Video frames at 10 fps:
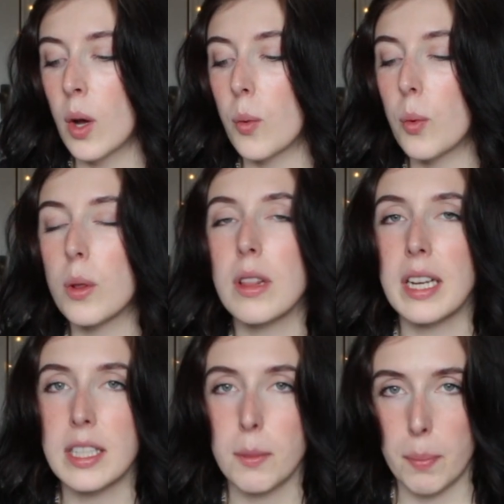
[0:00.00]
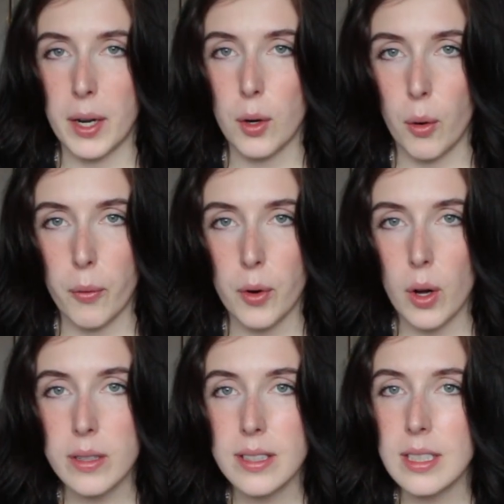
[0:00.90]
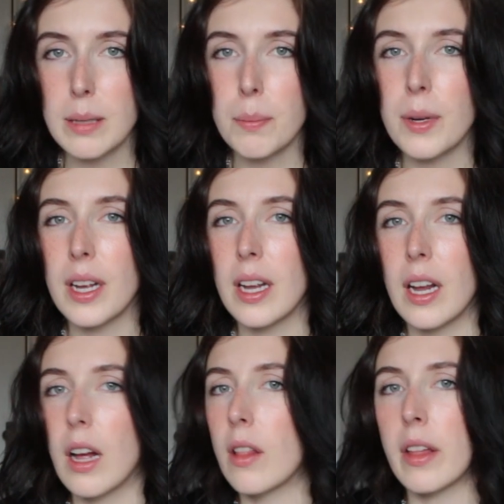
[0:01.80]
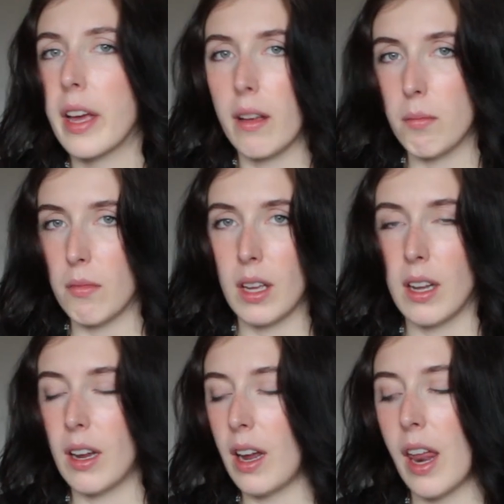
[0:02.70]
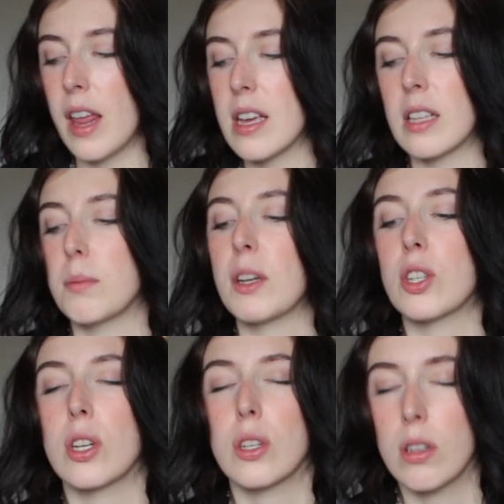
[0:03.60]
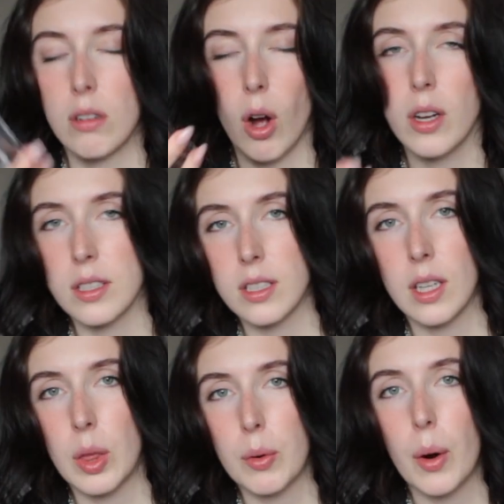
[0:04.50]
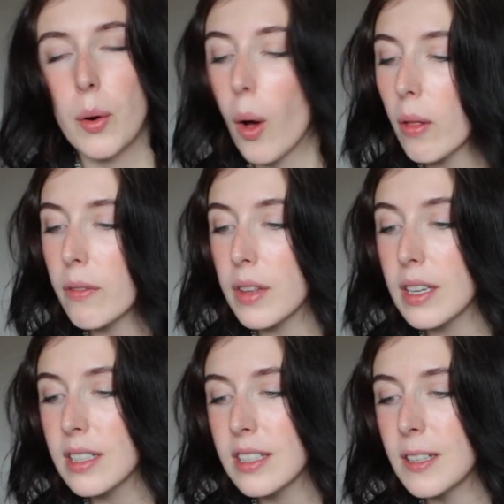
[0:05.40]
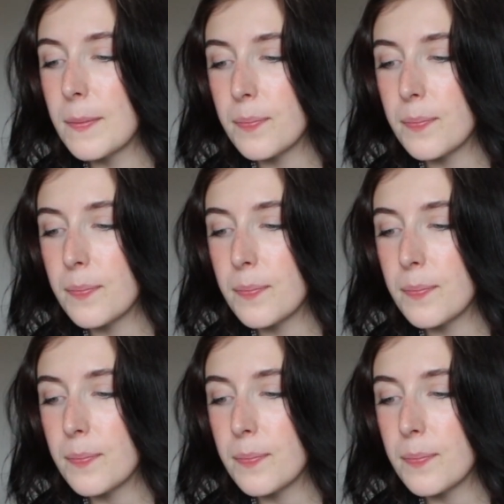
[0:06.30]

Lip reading: will lead to better overall sleep. Like, and it gets mentioned constantly throughout all of this.